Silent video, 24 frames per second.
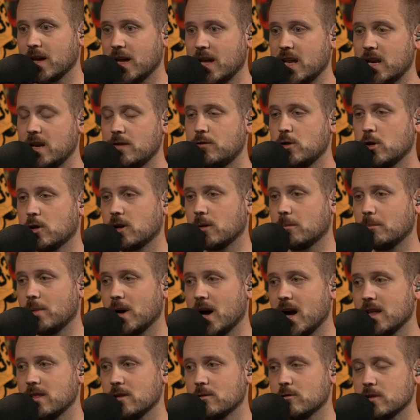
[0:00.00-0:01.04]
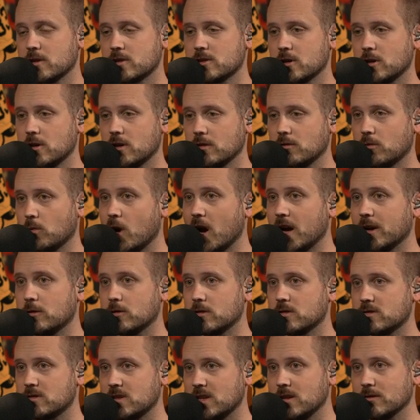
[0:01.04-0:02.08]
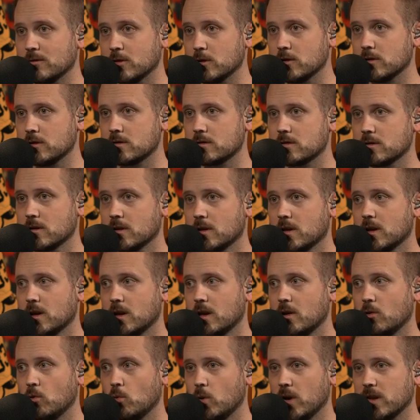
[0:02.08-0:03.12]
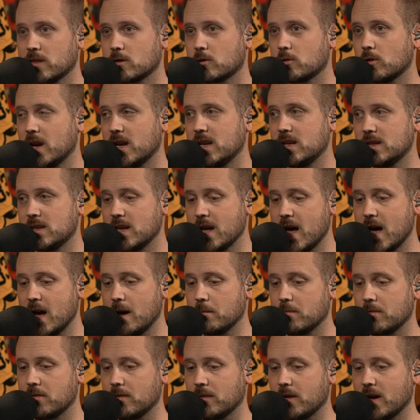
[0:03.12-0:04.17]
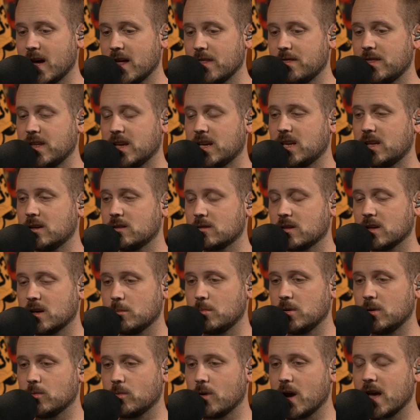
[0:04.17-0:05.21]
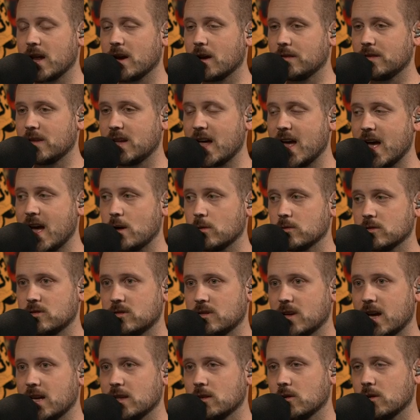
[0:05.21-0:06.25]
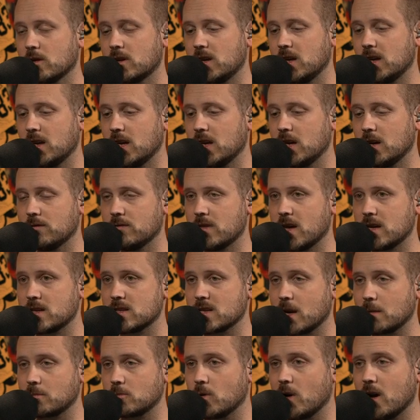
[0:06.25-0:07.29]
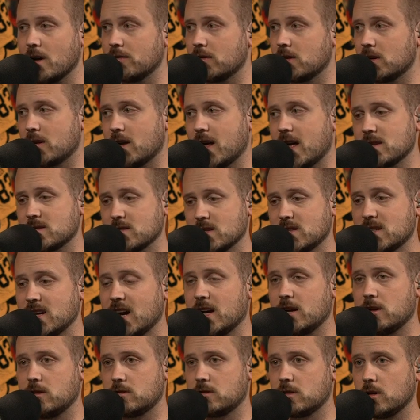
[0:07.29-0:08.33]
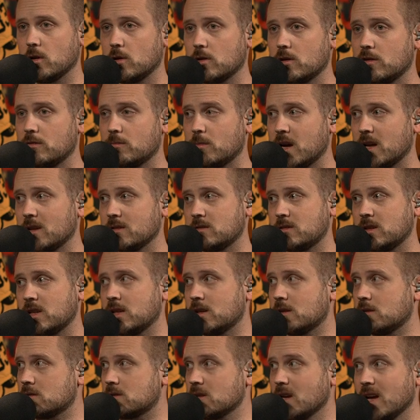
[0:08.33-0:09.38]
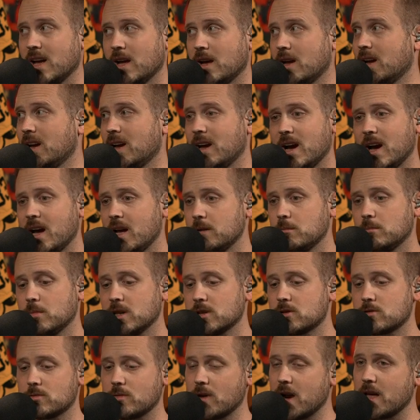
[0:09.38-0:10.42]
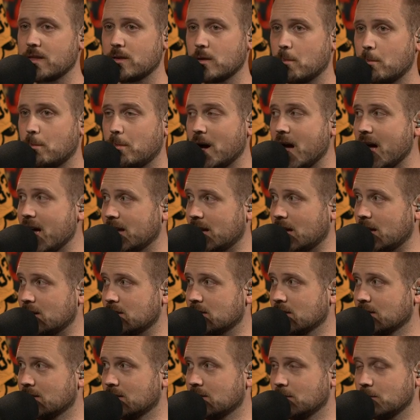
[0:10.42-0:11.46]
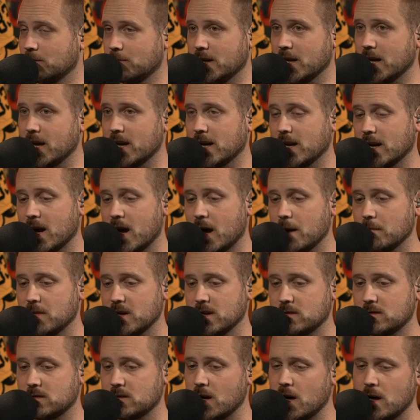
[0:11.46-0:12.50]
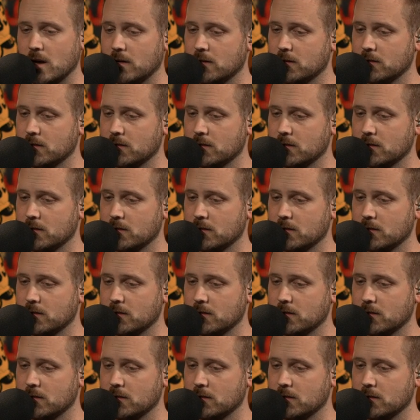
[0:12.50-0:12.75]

And if you combine the return of wide receivers with great depth, I think he's going to be right on the outside looking in of that top 12. And as a dynasty owner of Miles Sanders, I'd much rather buy it, but I'm going to sell.